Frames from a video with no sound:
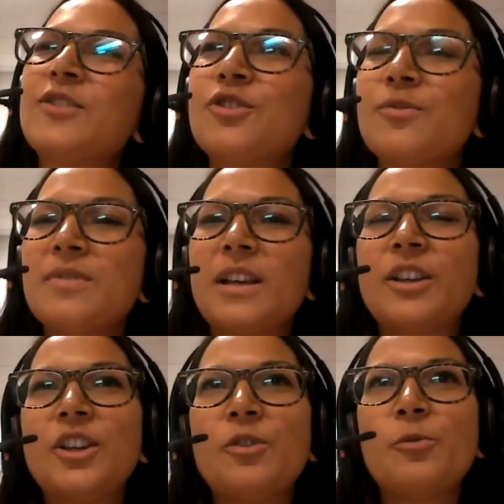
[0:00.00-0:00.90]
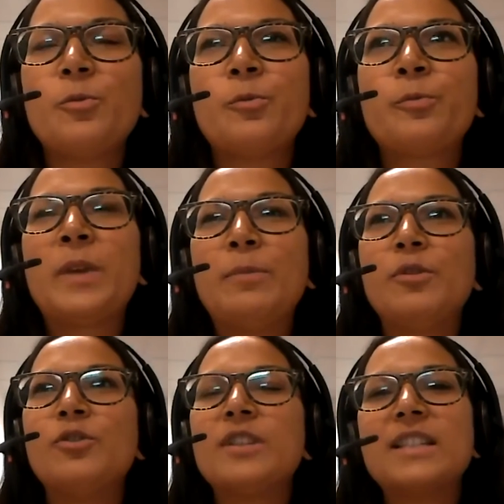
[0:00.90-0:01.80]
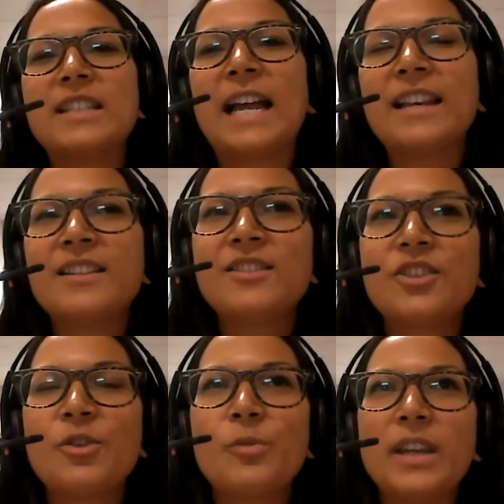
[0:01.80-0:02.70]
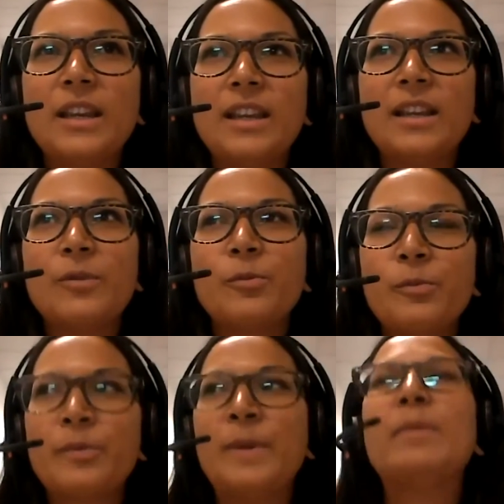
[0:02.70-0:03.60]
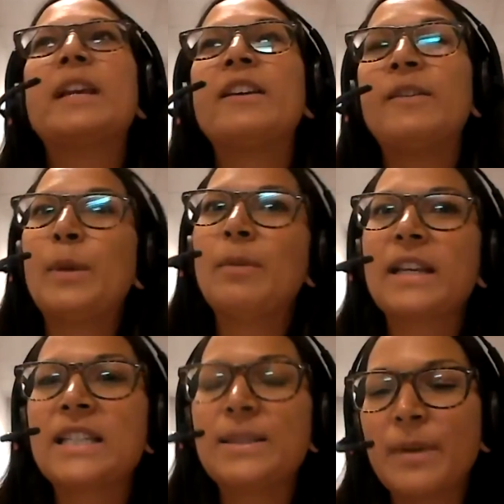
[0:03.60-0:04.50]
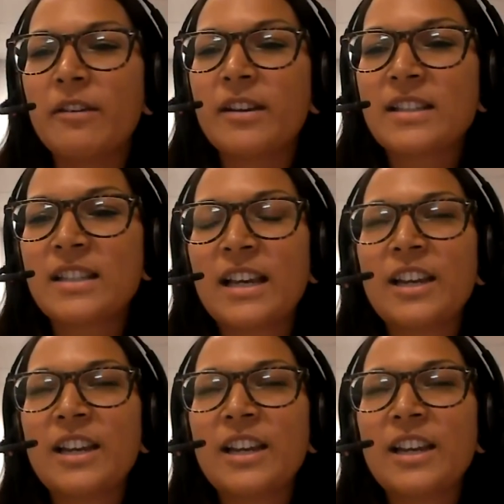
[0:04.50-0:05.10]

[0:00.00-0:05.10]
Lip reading: also something that, people understand, people experience it, and